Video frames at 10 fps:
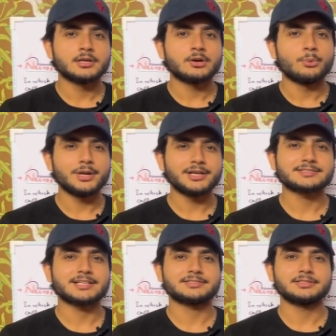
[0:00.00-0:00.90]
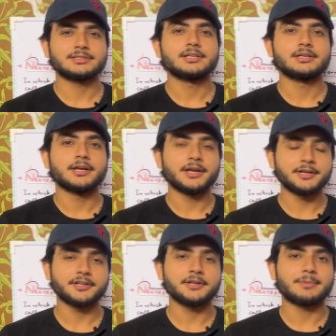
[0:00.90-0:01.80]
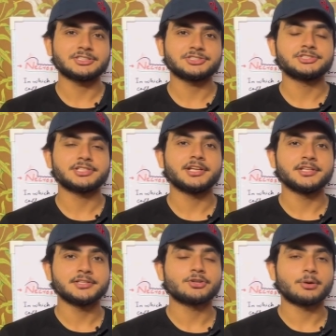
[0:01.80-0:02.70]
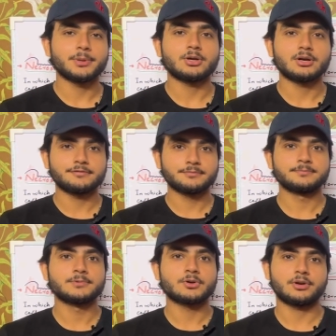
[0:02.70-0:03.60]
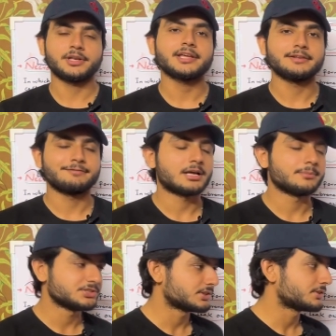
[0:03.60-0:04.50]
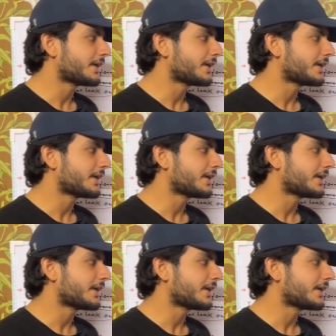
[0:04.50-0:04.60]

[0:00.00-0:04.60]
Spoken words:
We'll discuss it in much detail in the topic of chronic inflammation.